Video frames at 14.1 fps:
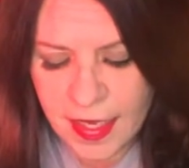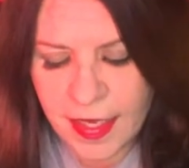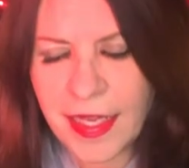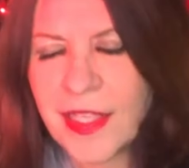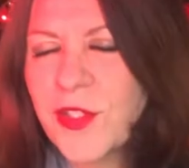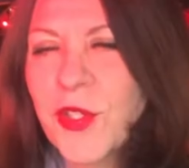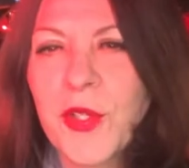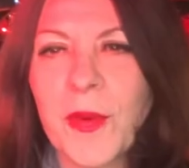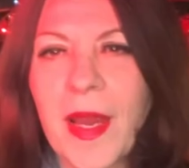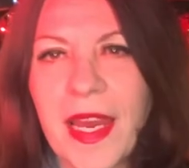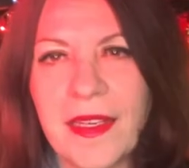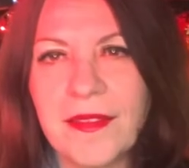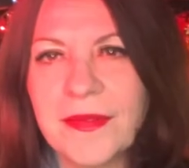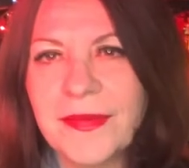It's
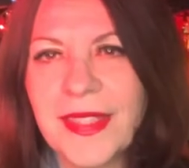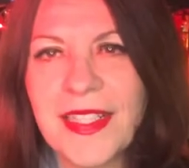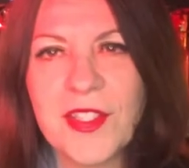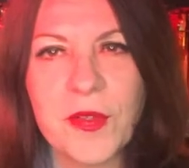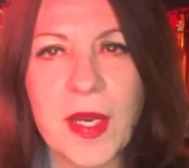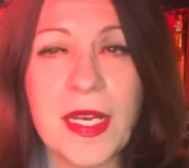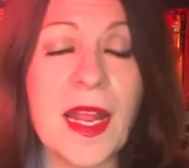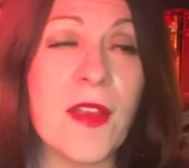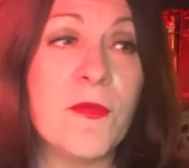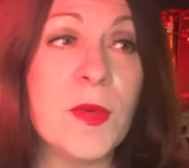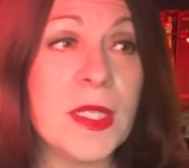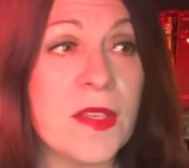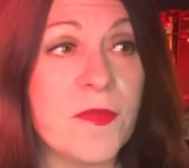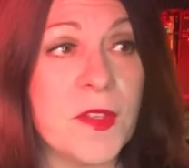great. It's great. I
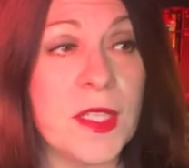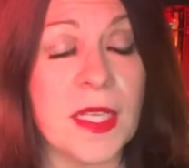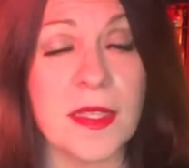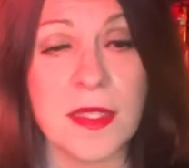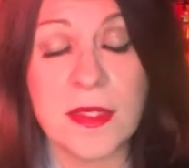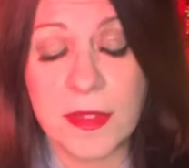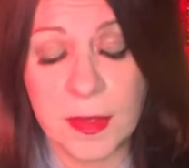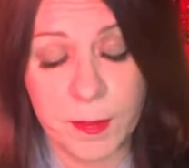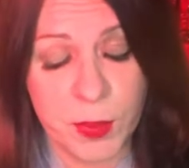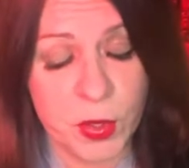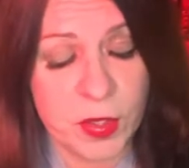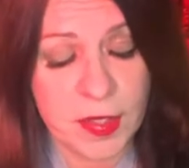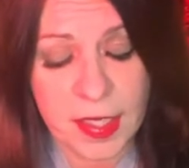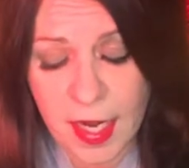really feel like this is a
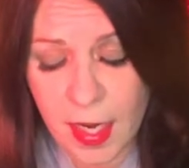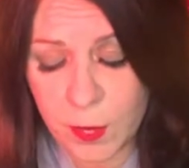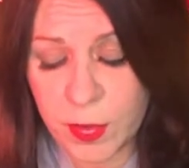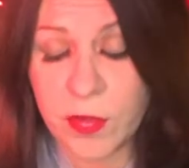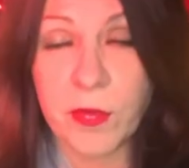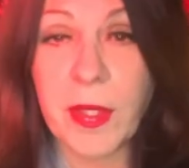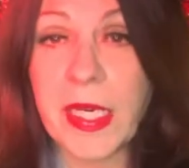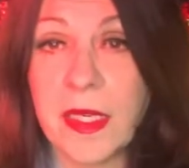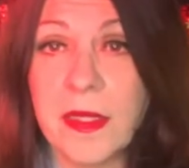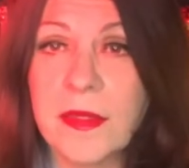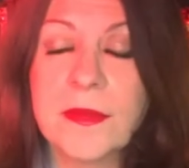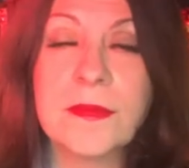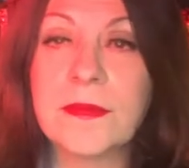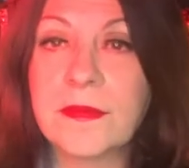book that I would read
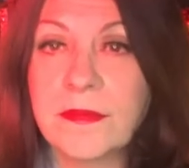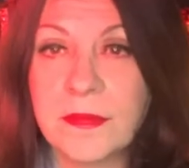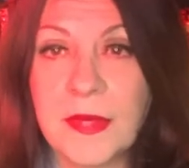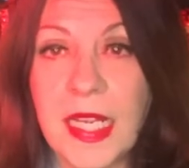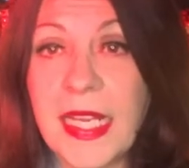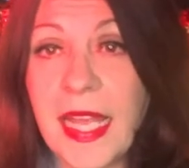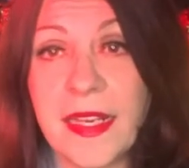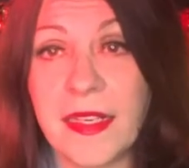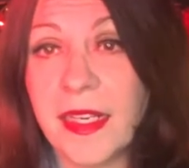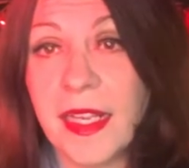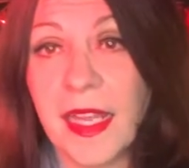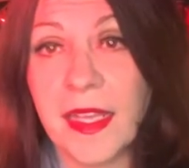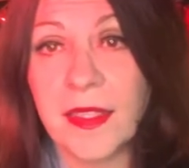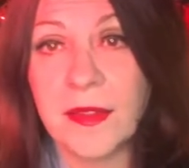again and
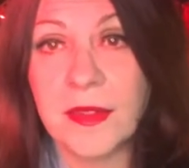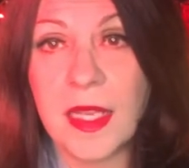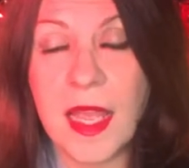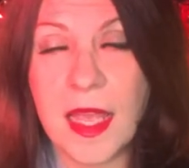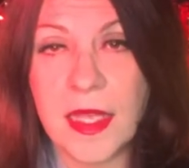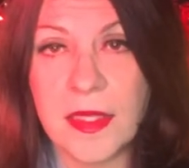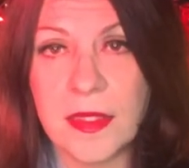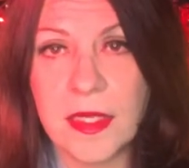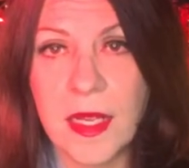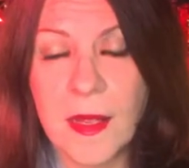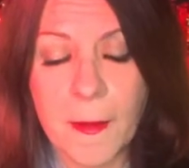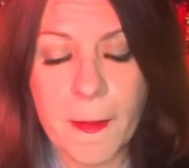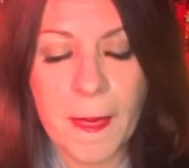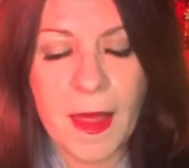again. And
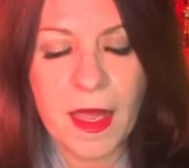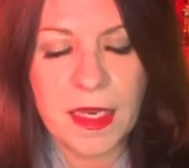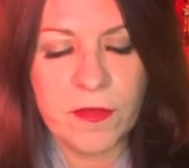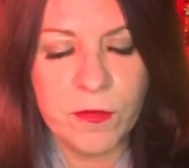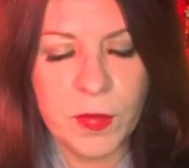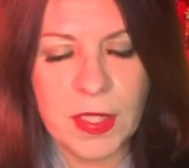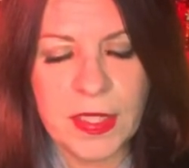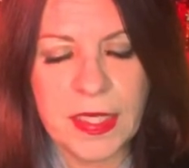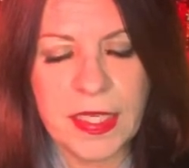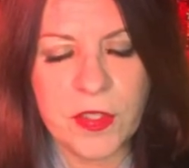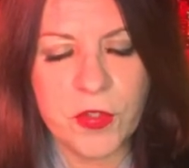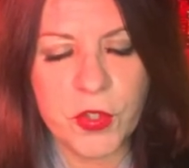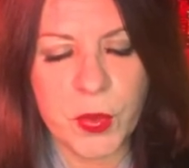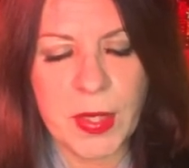I really
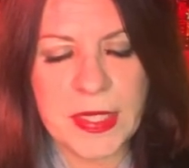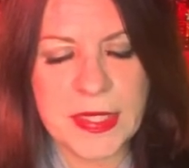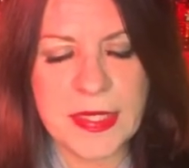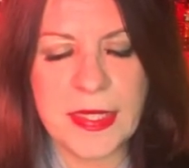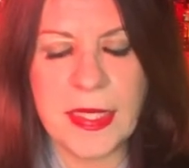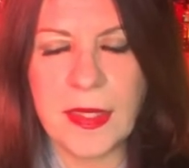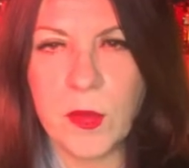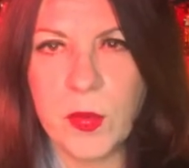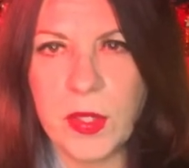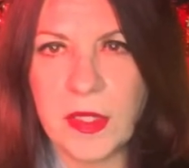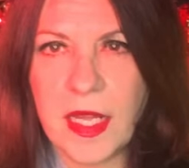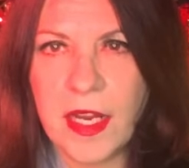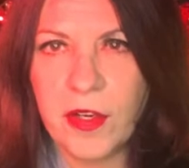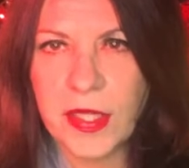enjoyed seeing
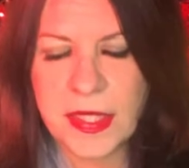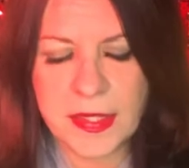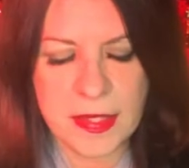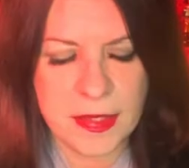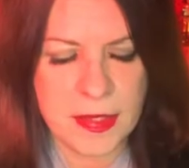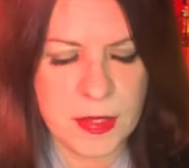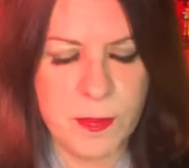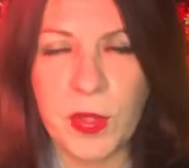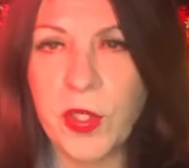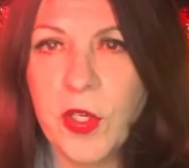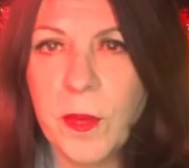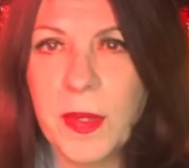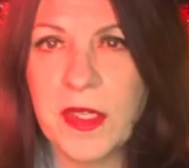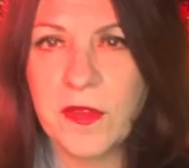Will Erickson's
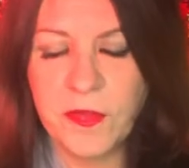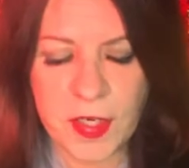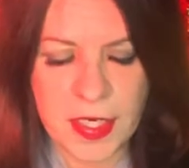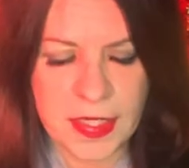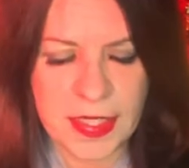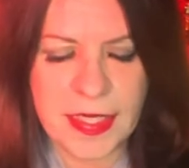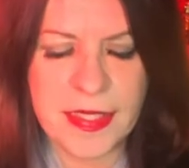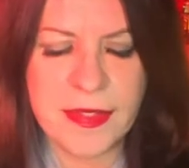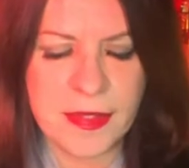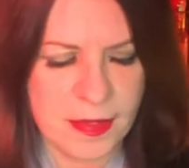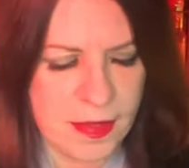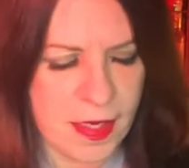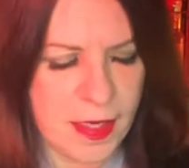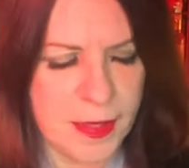blurb in the front.
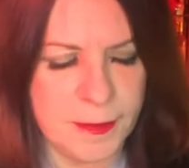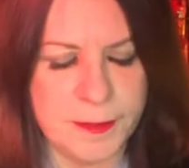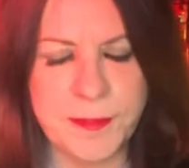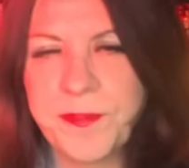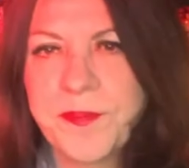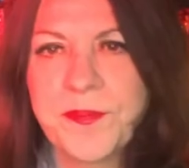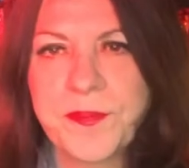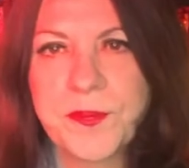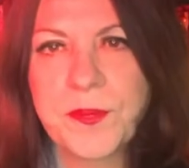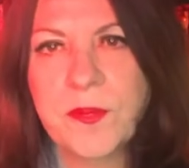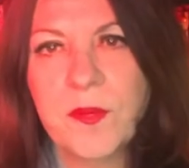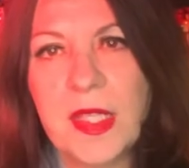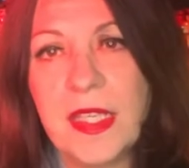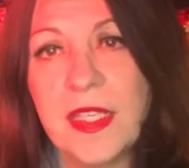He's
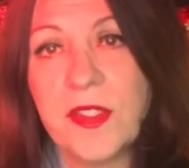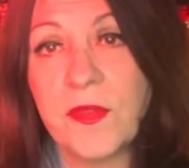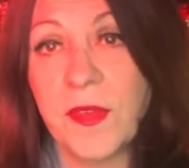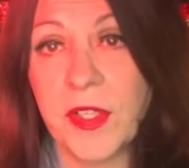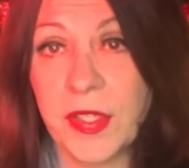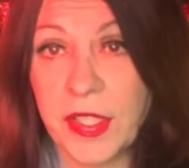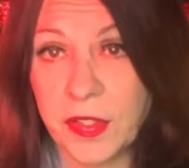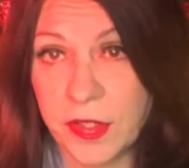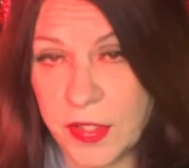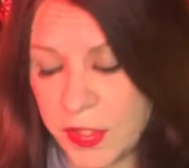very good.